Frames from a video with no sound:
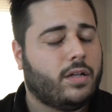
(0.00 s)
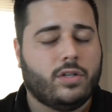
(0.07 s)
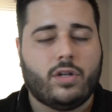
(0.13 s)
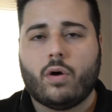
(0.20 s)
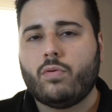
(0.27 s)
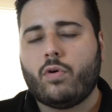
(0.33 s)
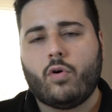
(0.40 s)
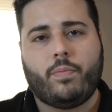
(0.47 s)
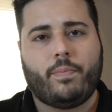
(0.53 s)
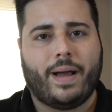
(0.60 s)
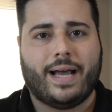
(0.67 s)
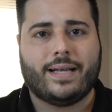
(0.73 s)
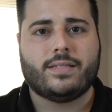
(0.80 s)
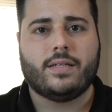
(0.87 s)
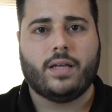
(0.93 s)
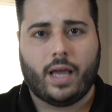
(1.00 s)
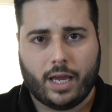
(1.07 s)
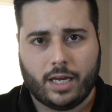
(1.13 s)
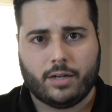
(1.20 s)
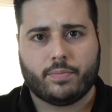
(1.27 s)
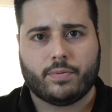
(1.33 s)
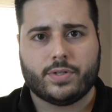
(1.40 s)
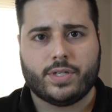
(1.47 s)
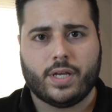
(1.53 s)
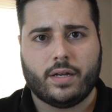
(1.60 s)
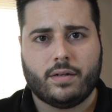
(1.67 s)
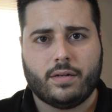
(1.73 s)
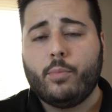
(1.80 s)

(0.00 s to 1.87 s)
Don't go past 80%.